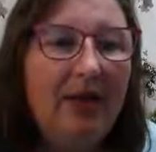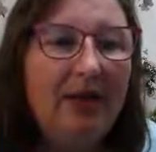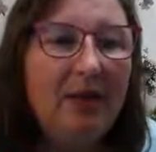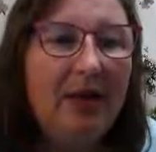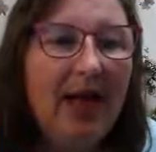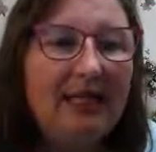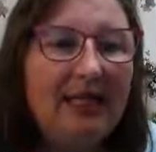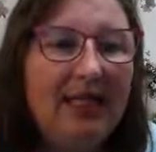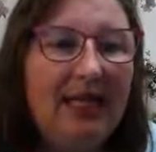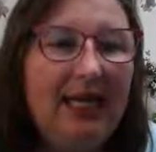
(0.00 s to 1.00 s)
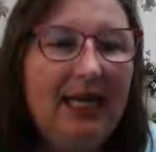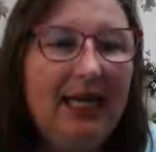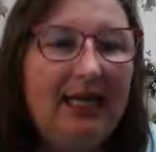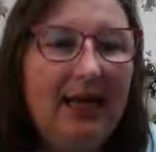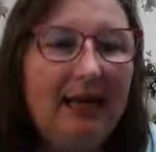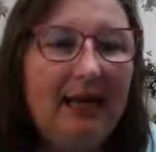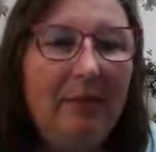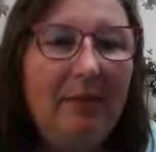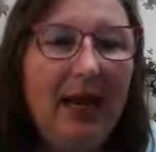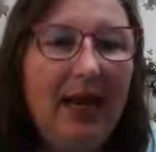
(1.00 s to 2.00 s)
This one has a leak down at
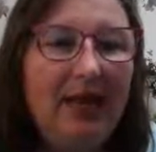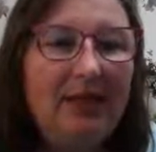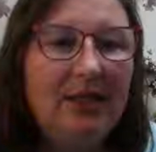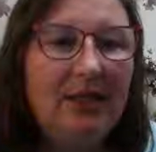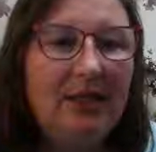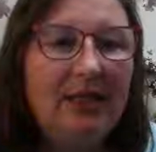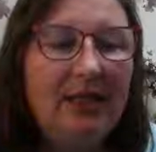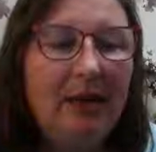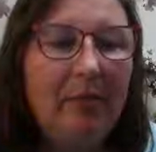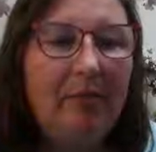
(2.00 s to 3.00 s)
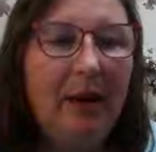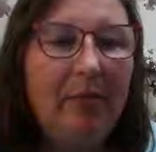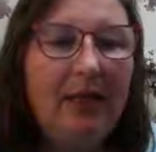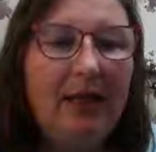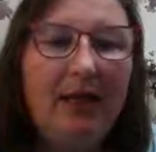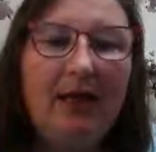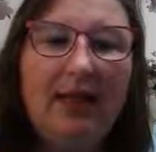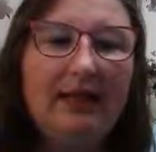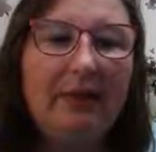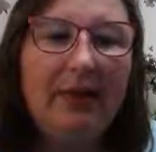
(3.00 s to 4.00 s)
the base. You can see it bubbling, and
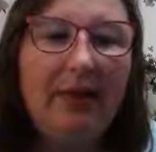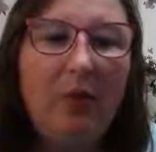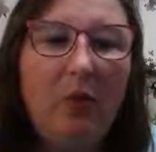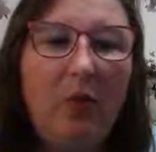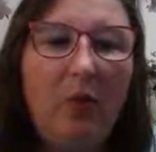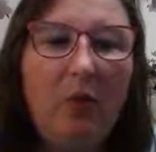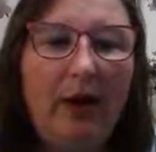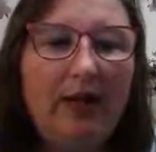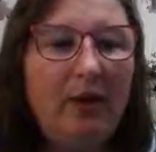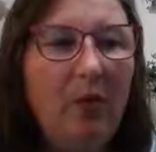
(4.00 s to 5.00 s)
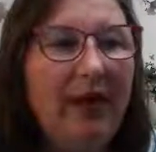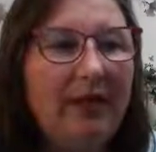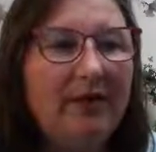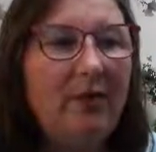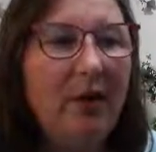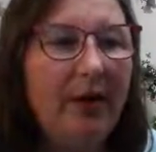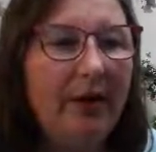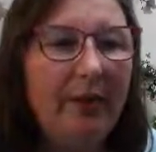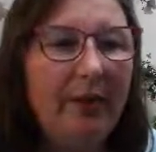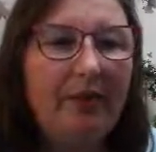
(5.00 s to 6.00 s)
that's a big waste of
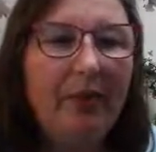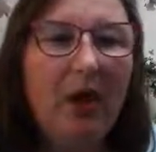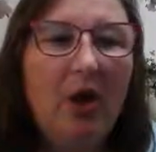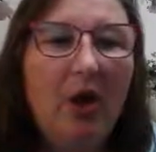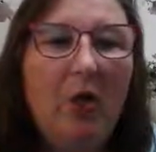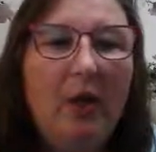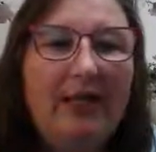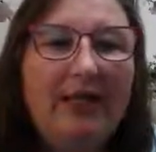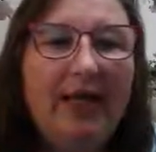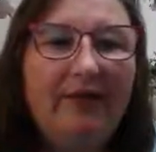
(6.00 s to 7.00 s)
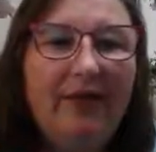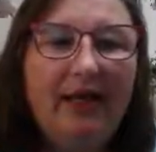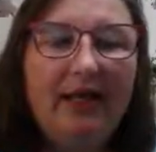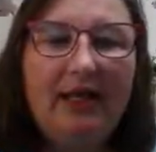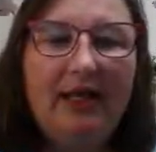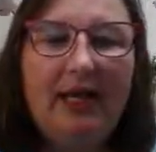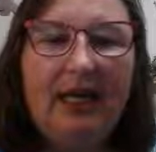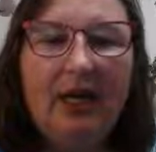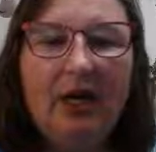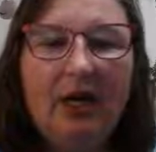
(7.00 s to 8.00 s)
water. We definitely
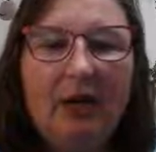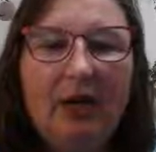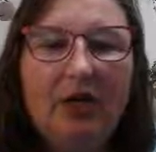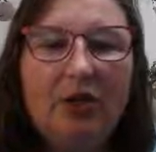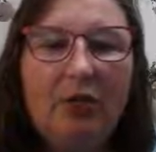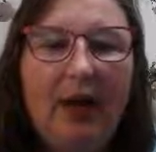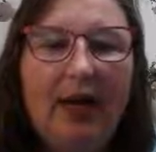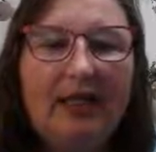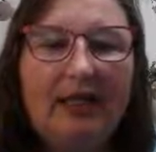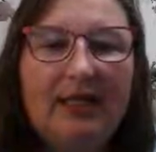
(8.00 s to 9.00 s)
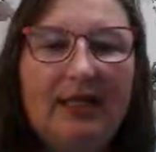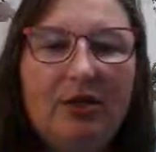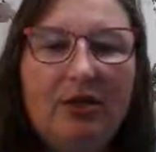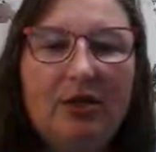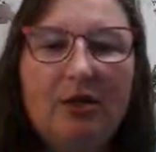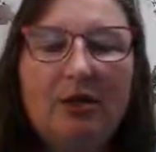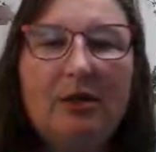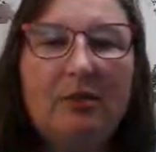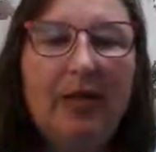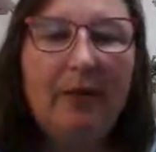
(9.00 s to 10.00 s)
encourage rain sensors or
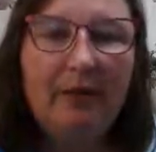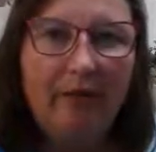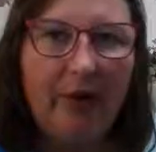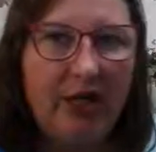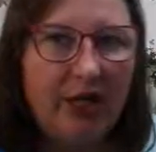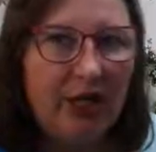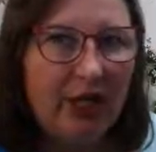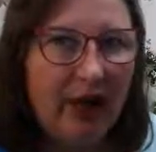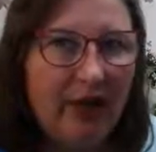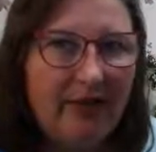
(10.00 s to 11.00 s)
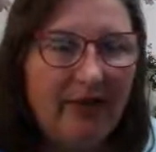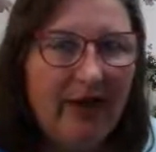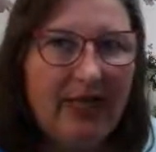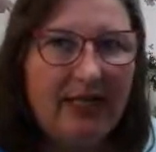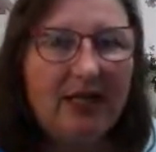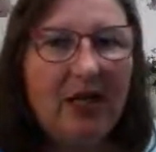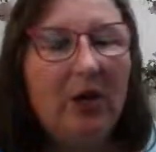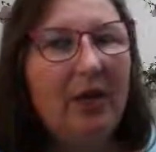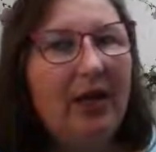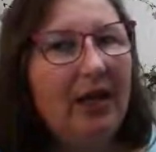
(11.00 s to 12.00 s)
some type of rain shutoff device.
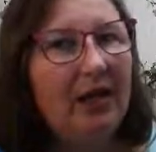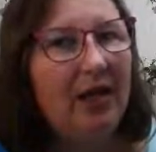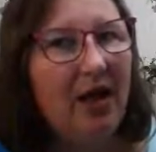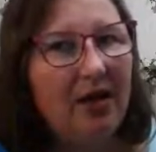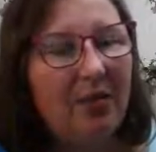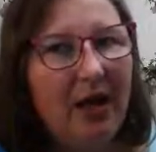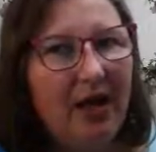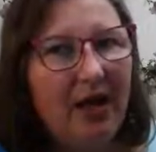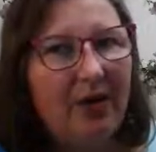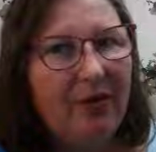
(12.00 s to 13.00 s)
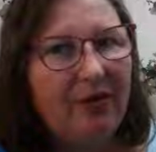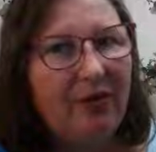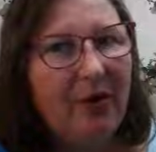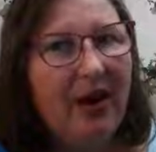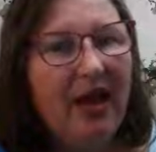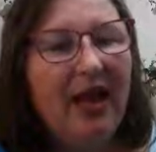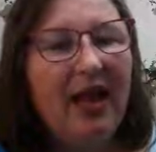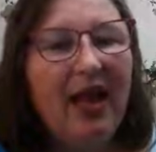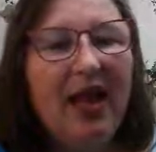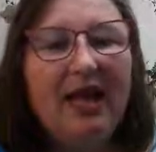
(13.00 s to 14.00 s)
We get a lot of rain here in Florida,
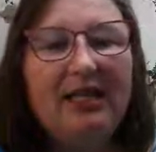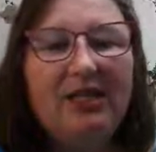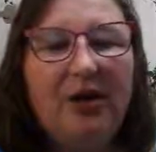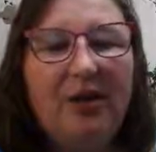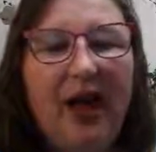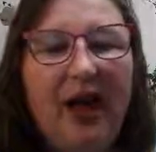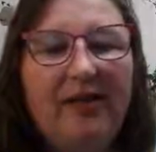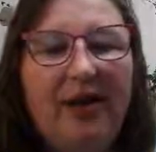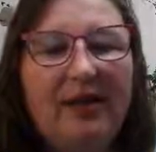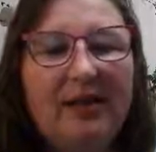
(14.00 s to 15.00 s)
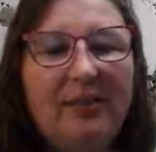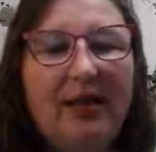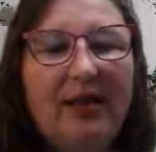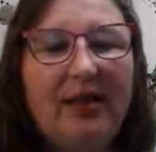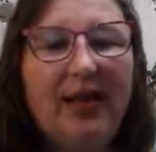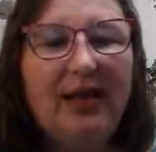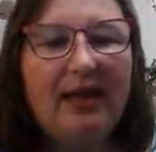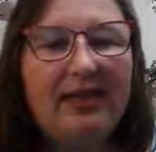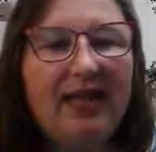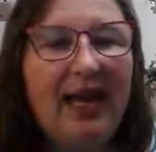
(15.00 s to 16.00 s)
and so having something that
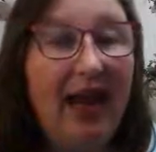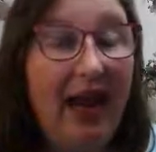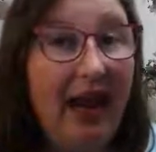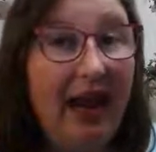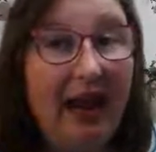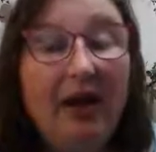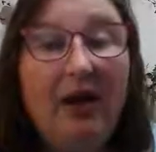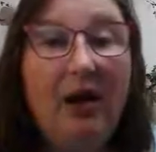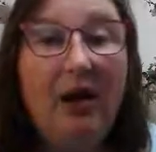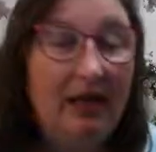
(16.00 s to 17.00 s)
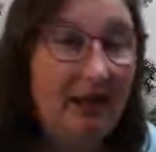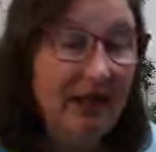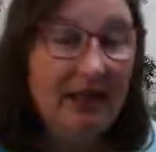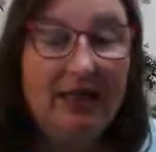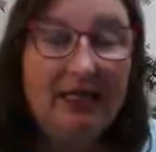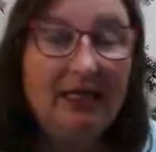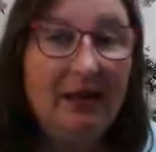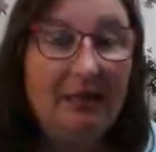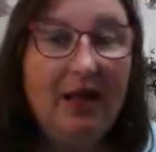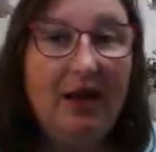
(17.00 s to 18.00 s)
can say, hey, this
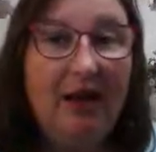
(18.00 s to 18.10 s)
landscape's